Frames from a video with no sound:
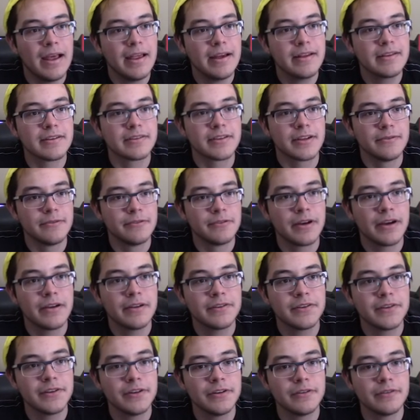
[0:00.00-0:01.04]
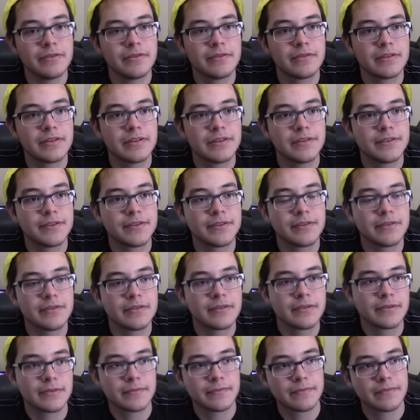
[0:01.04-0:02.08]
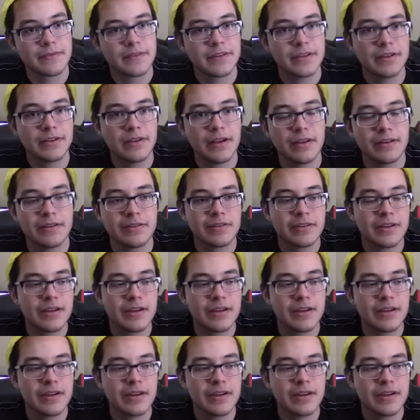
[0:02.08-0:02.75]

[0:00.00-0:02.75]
like this level. I honestly do, because, as I said, it's